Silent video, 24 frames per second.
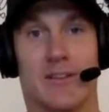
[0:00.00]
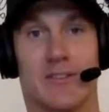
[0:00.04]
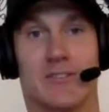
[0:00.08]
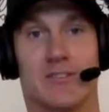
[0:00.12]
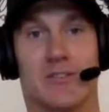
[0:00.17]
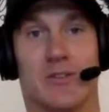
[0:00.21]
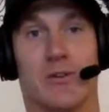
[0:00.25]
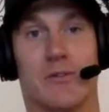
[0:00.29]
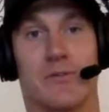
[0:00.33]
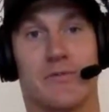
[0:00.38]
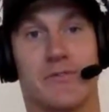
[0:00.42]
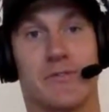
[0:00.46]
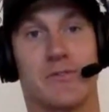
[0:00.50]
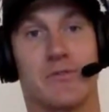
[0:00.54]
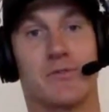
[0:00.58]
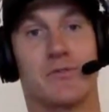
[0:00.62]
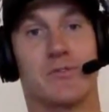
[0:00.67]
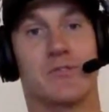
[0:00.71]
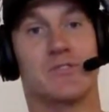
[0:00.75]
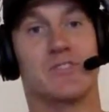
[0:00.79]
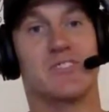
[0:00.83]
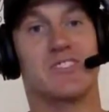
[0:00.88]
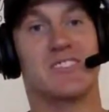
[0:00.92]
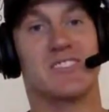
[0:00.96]
So if
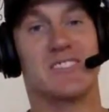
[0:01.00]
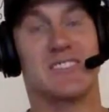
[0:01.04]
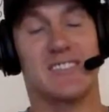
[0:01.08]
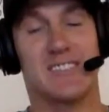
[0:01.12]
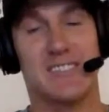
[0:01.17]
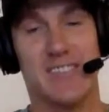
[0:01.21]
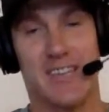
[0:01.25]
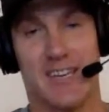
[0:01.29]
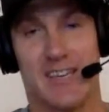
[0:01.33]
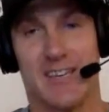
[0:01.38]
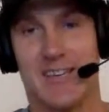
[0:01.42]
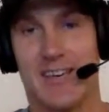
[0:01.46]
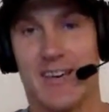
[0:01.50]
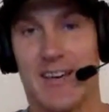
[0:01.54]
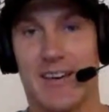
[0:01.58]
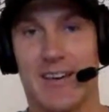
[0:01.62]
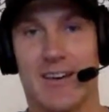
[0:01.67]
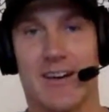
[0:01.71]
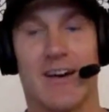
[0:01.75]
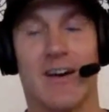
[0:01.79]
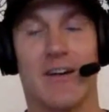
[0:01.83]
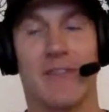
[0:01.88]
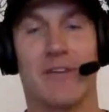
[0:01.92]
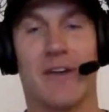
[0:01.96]
you're sick
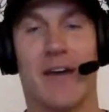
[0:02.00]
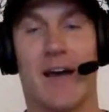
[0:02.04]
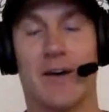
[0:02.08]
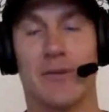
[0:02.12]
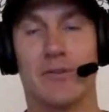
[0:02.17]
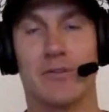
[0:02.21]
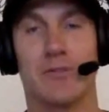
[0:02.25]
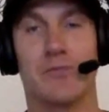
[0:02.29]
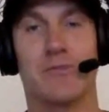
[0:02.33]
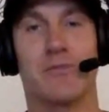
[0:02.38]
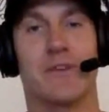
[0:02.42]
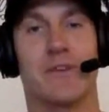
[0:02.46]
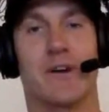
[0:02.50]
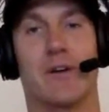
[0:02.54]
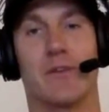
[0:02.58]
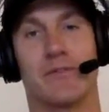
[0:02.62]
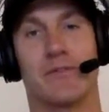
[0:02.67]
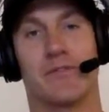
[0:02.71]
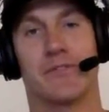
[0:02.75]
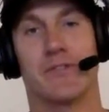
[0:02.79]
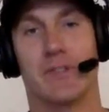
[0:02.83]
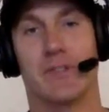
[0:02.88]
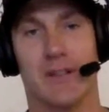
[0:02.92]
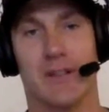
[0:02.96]
of how you
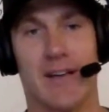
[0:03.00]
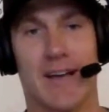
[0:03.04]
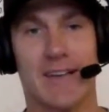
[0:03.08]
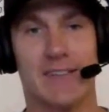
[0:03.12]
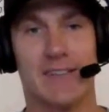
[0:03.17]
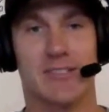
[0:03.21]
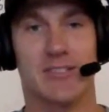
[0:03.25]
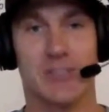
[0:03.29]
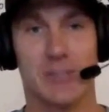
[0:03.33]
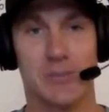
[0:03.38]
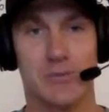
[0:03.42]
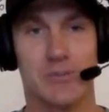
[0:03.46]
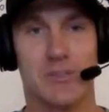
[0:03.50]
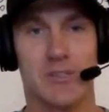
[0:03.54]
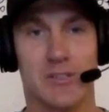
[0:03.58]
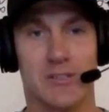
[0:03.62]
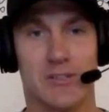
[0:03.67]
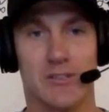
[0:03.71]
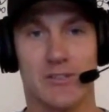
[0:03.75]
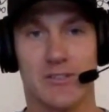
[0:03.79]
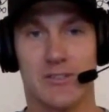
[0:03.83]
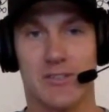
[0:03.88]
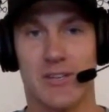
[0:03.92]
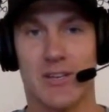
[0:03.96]
felt for the last 2
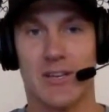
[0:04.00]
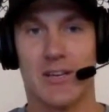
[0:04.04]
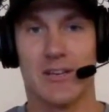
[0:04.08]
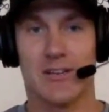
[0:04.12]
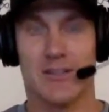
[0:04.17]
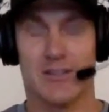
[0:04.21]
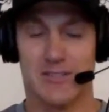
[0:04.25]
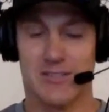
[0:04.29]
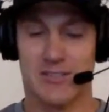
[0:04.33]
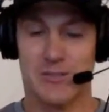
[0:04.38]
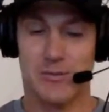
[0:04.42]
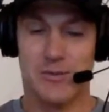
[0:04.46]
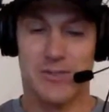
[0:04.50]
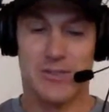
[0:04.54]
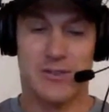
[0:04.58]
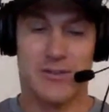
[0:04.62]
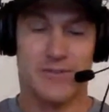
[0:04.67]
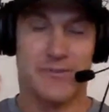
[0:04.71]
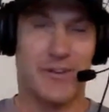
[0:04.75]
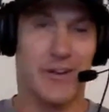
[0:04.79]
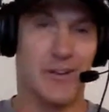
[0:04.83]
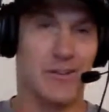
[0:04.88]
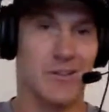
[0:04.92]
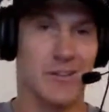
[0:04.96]
years because you
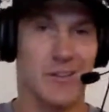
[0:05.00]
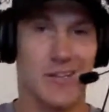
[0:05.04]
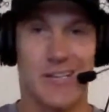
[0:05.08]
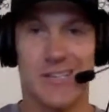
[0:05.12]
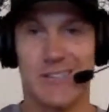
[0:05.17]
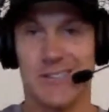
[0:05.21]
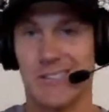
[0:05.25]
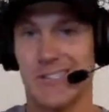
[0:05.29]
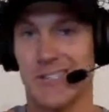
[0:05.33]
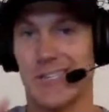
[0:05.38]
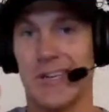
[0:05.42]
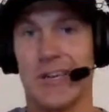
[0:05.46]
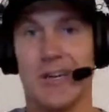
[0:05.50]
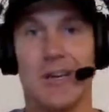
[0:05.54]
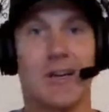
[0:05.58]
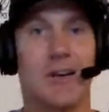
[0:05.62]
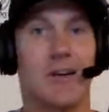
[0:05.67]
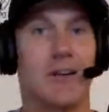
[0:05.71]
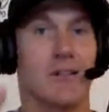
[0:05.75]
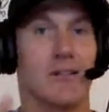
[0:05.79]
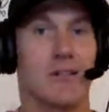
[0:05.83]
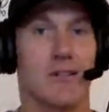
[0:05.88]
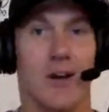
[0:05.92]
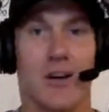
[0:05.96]
either felt lazy,
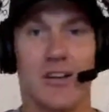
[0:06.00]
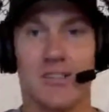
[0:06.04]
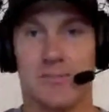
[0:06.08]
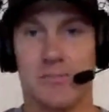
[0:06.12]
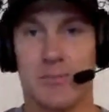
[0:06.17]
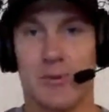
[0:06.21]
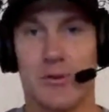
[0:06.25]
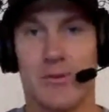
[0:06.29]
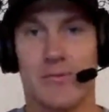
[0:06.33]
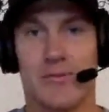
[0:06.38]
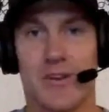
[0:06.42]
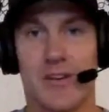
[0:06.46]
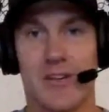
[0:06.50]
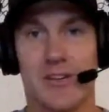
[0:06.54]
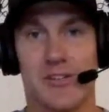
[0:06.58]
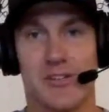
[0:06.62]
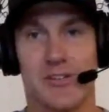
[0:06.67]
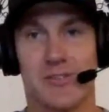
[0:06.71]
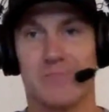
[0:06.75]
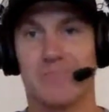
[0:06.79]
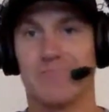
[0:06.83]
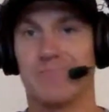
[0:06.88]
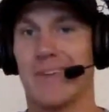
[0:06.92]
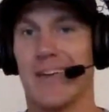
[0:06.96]
lost
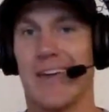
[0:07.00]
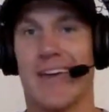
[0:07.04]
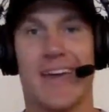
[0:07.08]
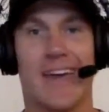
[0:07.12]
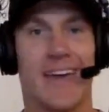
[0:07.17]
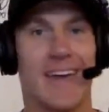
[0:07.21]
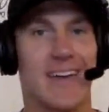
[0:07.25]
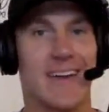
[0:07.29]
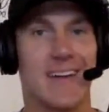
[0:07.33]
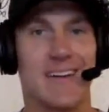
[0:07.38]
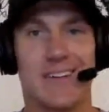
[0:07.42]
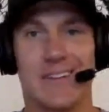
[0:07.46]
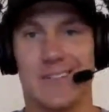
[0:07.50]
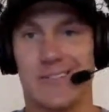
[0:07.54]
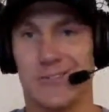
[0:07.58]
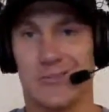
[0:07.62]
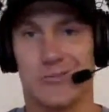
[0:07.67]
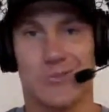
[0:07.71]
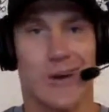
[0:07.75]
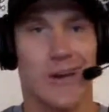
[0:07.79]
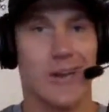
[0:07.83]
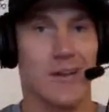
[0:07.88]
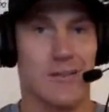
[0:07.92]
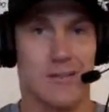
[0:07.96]
motivation, ate and
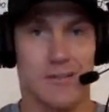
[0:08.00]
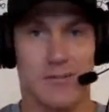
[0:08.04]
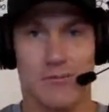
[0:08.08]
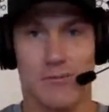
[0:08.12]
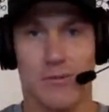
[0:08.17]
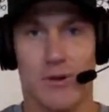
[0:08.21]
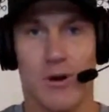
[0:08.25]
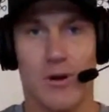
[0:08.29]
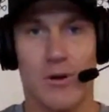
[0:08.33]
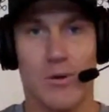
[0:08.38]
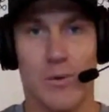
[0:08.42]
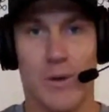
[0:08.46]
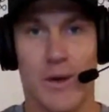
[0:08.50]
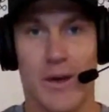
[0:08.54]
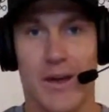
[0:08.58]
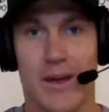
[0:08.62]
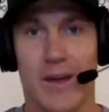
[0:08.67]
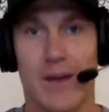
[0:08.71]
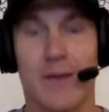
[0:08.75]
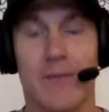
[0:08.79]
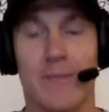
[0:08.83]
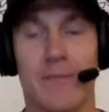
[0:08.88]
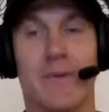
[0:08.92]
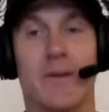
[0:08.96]
drank the wrong
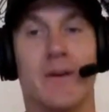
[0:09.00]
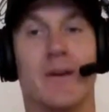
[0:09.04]
way,